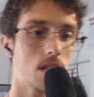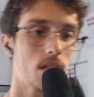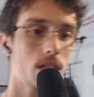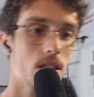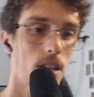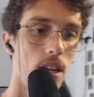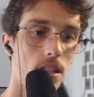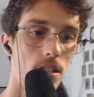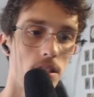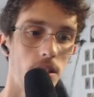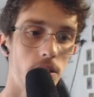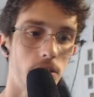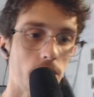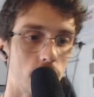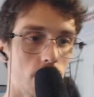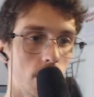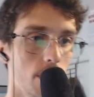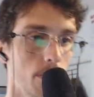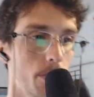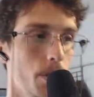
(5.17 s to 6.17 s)
get to it,
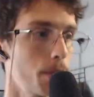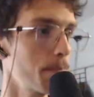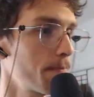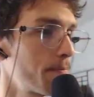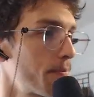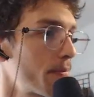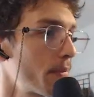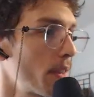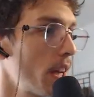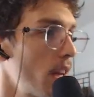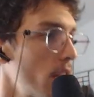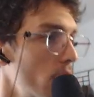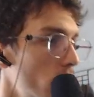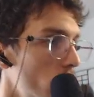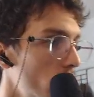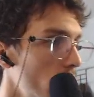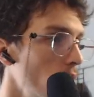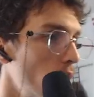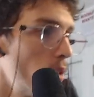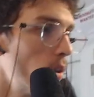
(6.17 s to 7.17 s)
shall we?
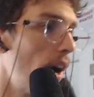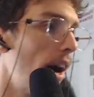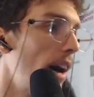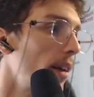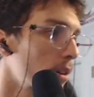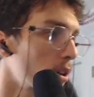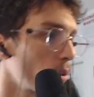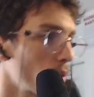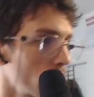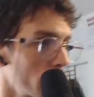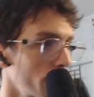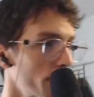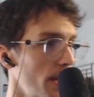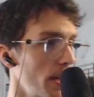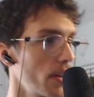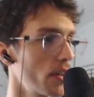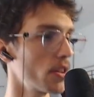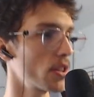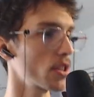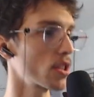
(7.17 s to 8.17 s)
So, I recorded a
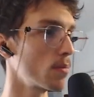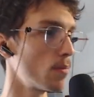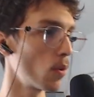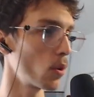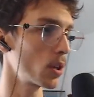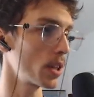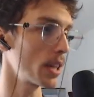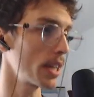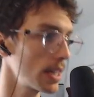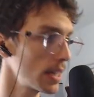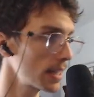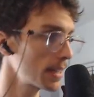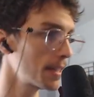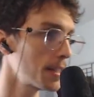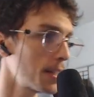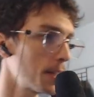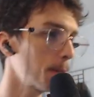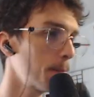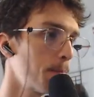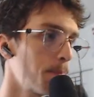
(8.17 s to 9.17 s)
video this morning.
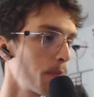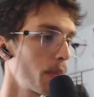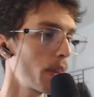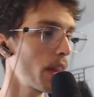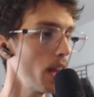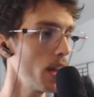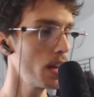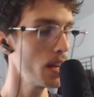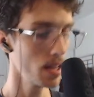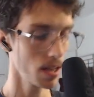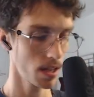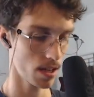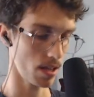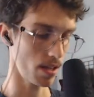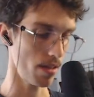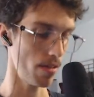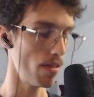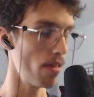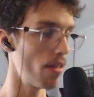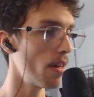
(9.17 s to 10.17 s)

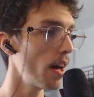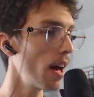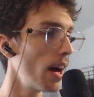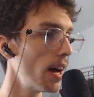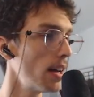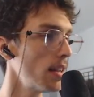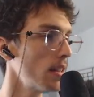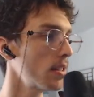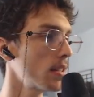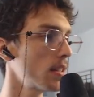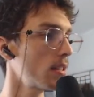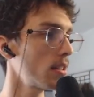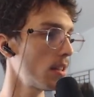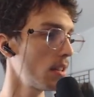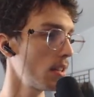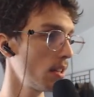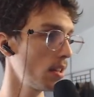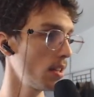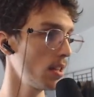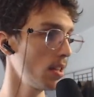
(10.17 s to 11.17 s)
That
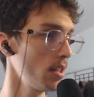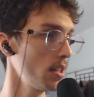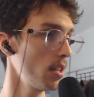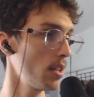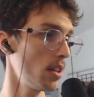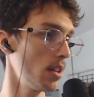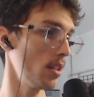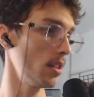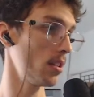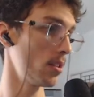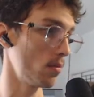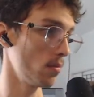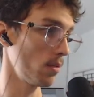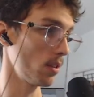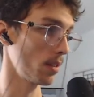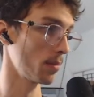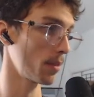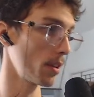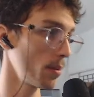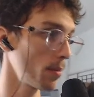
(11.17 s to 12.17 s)
is what
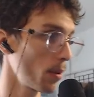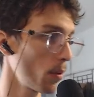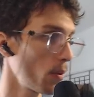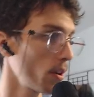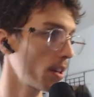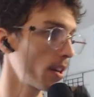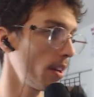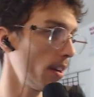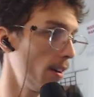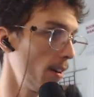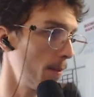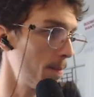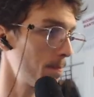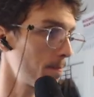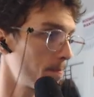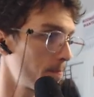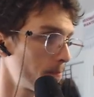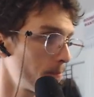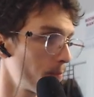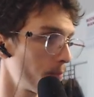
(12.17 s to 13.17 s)
I'm going to be working on.
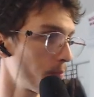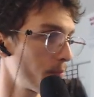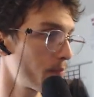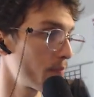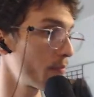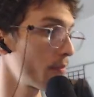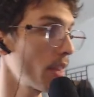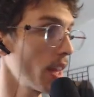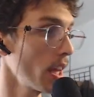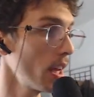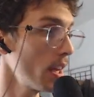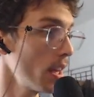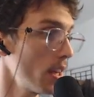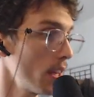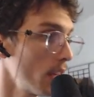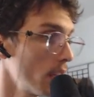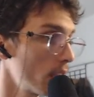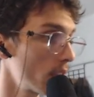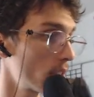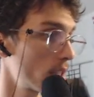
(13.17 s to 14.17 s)

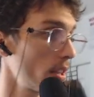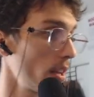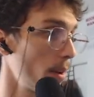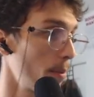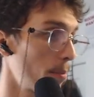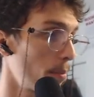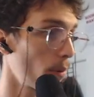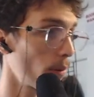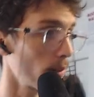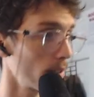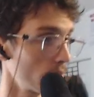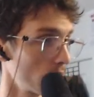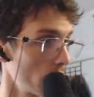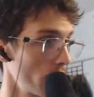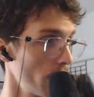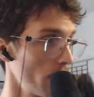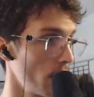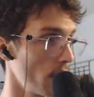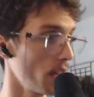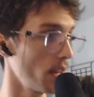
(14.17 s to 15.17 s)
Just import
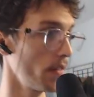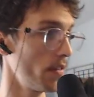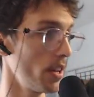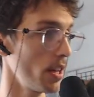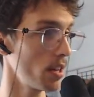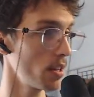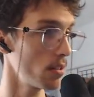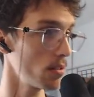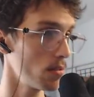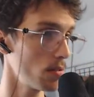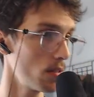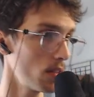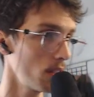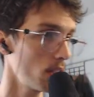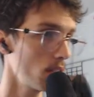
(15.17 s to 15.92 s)
the video.